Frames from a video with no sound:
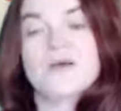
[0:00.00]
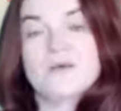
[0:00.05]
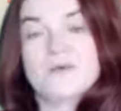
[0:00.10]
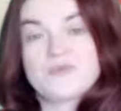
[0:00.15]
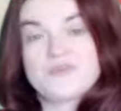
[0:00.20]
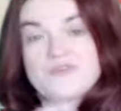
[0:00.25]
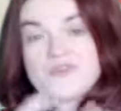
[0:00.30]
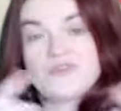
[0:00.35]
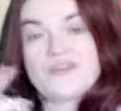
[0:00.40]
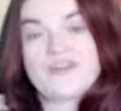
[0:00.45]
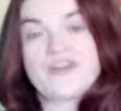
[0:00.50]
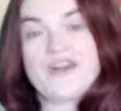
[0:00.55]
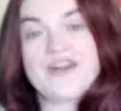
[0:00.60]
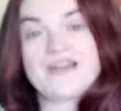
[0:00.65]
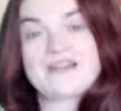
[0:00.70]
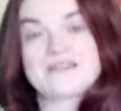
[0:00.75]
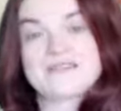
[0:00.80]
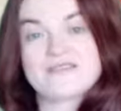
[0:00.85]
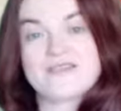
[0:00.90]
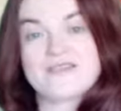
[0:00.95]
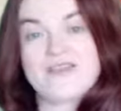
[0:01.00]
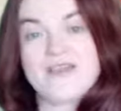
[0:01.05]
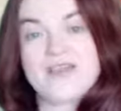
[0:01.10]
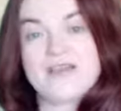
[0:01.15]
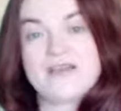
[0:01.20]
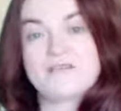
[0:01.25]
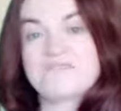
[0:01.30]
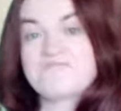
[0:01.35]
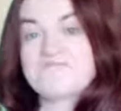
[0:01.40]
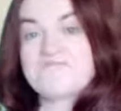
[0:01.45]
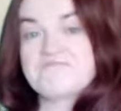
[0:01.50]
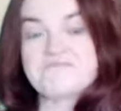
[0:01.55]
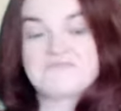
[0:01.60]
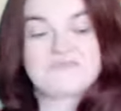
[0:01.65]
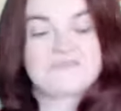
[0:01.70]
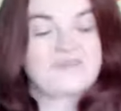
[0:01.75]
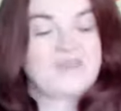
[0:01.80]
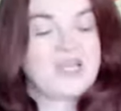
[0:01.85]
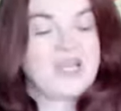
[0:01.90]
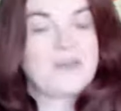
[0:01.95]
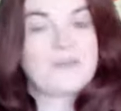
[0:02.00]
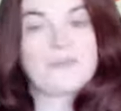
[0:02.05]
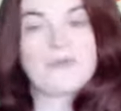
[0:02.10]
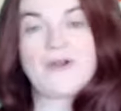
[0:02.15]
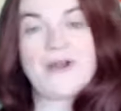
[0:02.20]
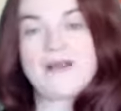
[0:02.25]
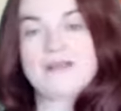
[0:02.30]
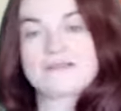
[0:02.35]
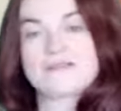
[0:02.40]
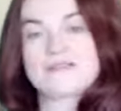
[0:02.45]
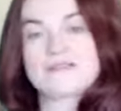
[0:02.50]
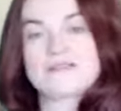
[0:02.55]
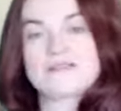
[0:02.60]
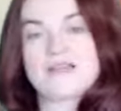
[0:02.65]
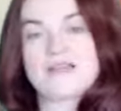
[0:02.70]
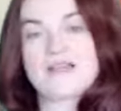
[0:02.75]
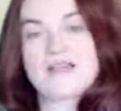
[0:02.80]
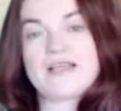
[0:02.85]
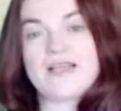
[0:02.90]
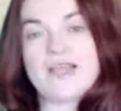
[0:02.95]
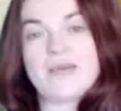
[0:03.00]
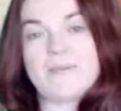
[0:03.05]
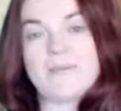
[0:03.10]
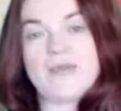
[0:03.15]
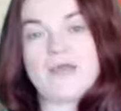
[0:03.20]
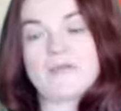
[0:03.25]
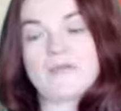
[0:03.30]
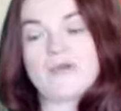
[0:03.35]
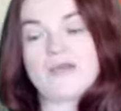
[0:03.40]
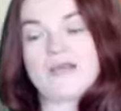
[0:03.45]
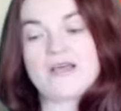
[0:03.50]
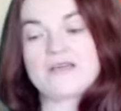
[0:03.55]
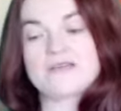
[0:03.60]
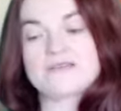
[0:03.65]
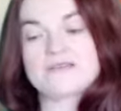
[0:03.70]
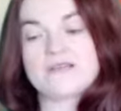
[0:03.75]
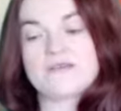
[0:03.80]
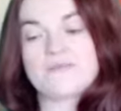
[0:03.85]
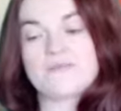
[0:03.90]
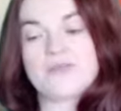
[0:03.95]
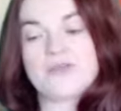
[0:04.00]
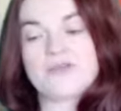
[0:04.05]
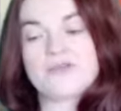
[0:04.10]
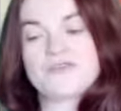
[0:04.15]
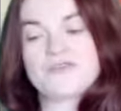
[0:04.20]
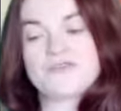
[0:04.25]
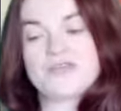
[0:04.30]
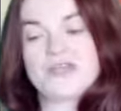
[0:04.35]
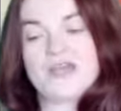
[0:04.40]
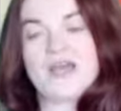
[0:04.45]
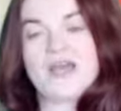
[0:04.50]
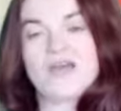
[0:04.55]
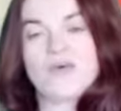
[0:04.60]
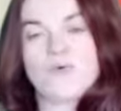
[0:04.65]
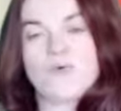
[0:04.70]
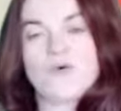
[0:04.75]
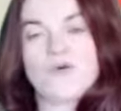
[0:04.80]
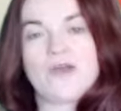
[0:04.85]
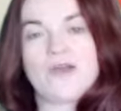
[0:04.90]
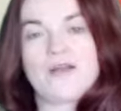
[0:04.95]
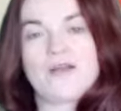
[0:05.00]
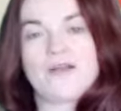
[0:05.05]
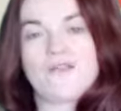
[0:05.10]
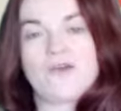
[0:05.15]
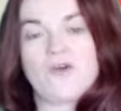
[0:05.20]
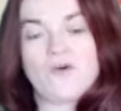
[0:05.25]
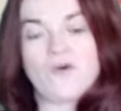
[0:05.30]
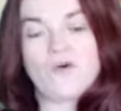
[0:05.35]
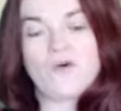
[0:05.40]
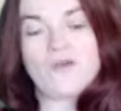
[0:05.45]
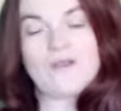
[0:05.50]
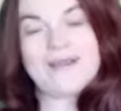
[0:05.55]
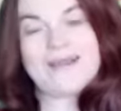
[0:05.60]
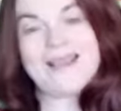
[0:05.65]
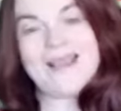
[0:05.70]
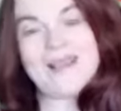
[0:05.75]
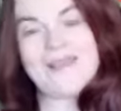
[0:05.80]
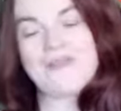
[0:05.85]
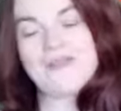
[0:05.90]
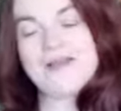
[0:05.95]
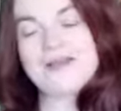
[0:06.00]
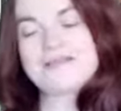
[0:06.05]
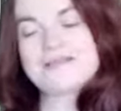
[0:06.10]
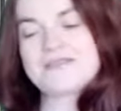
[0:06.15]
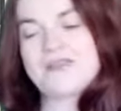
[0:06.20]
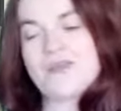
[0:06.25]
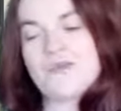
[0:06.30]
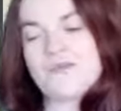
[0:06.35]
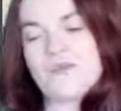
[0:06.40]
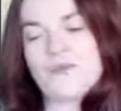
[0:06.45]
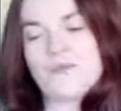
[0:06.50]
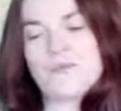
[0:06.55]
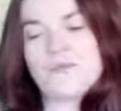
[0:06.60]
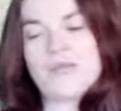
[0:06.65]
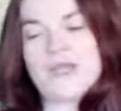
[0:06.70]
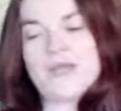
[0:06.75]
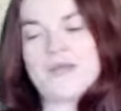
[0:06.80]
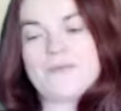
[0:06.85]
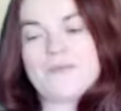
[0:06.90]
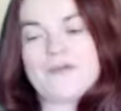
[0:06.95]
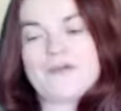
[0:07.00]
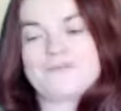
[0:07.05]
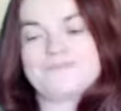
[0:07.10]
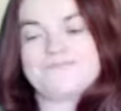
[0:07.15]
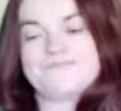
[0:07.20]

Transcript: So the rest of it, get practicing and get memorising, because you can walk into the hall and get that down on paper.